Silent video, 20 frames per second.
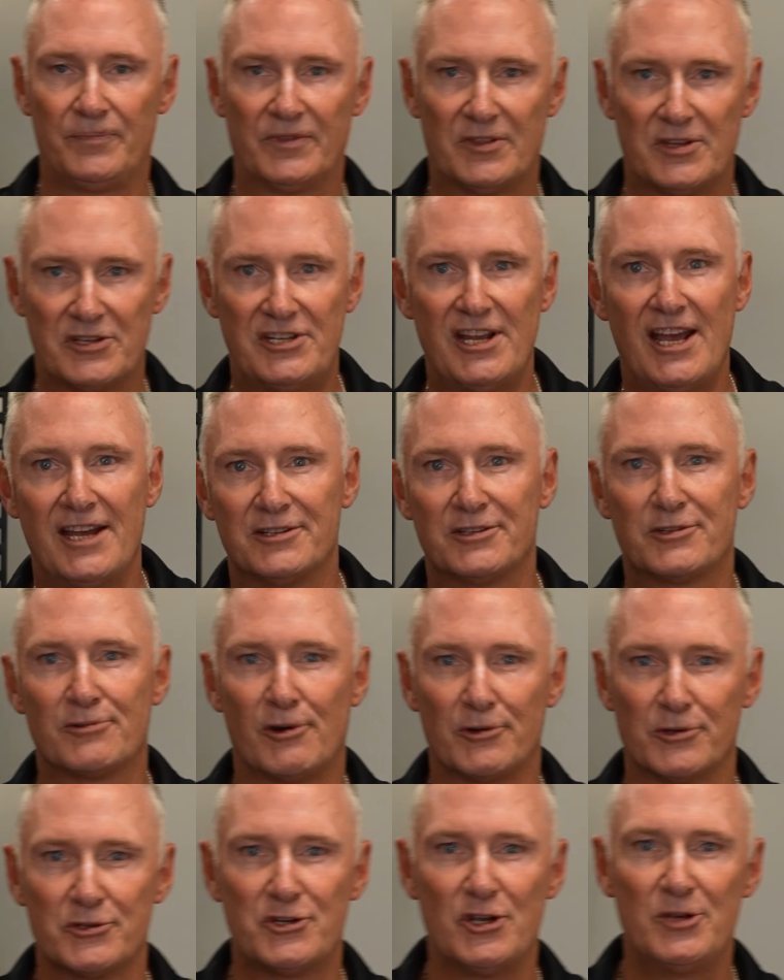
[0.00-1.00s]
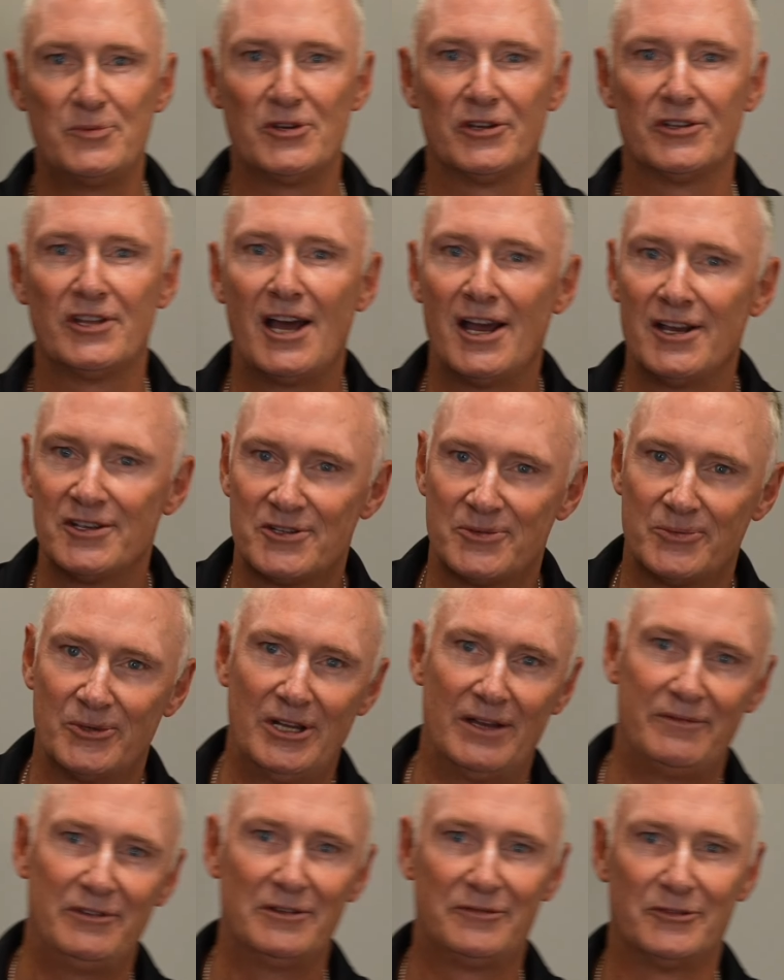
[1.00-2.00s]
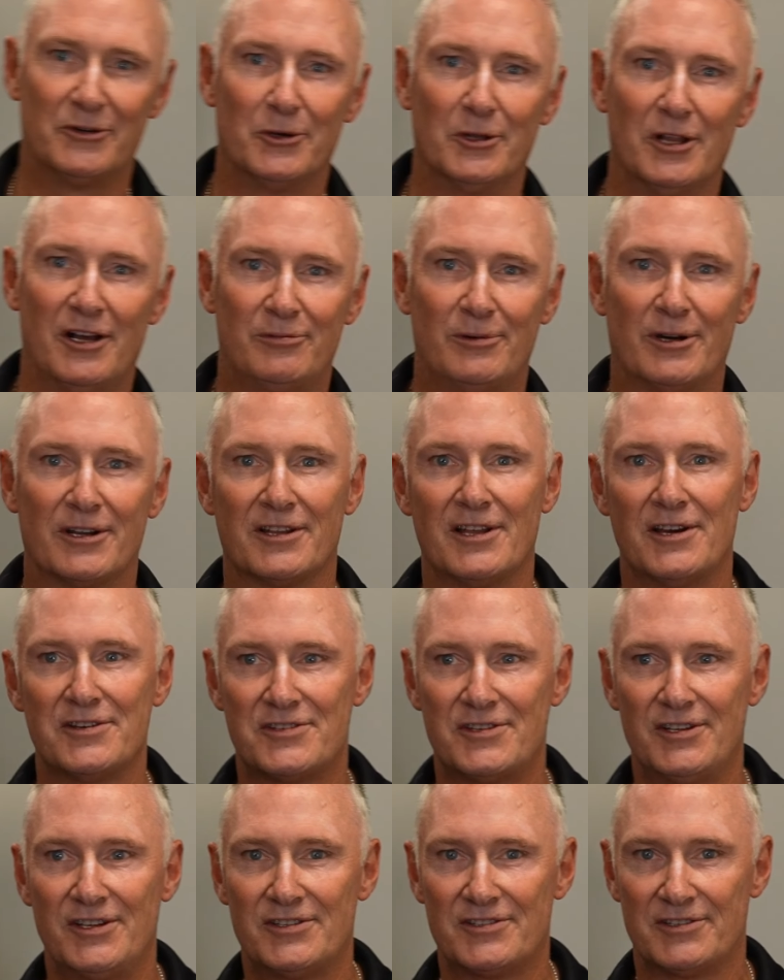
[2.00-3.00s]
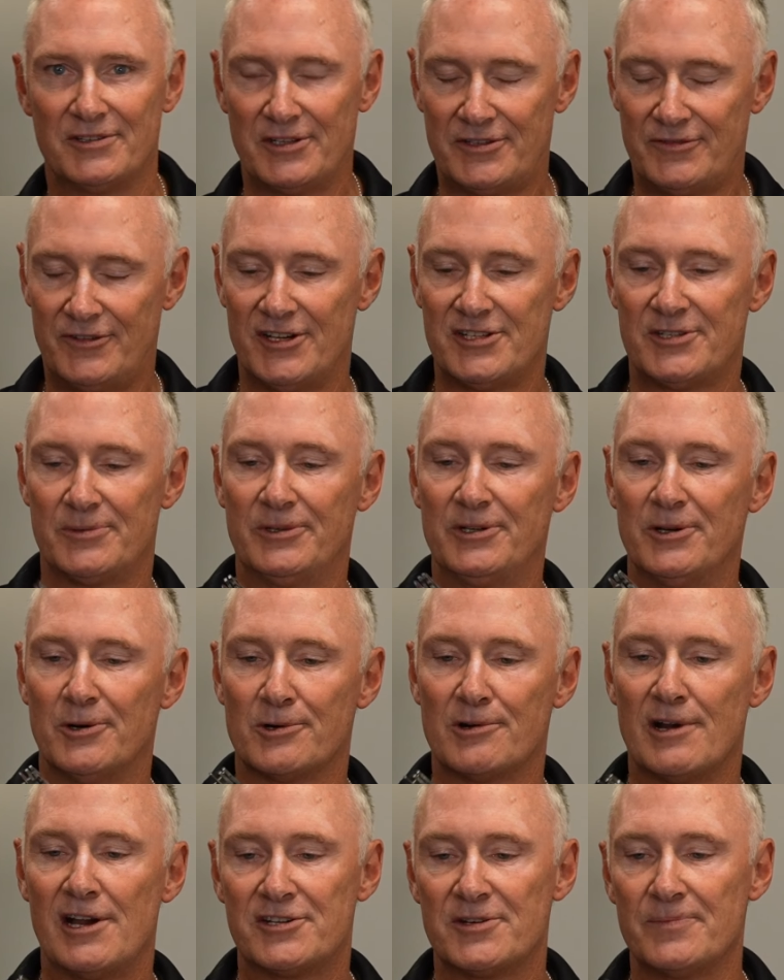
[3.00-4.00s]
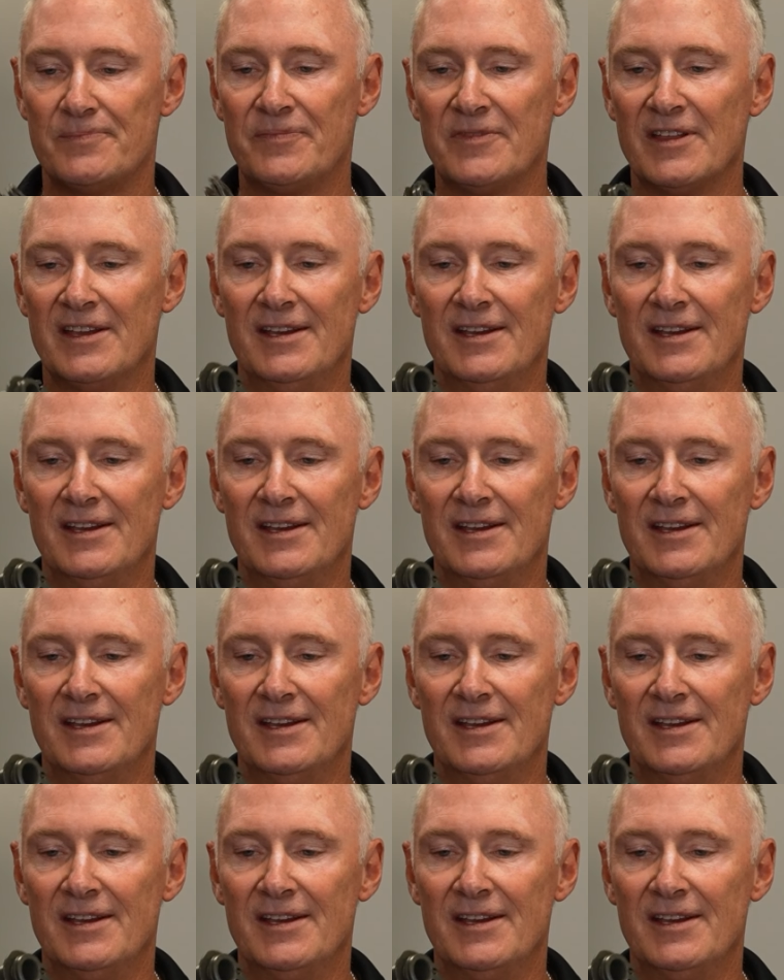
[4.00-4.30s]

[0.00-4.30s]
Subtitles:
The standard throttle tubes on those, whenever you fall off one of those things, and let's face it, we all crash them,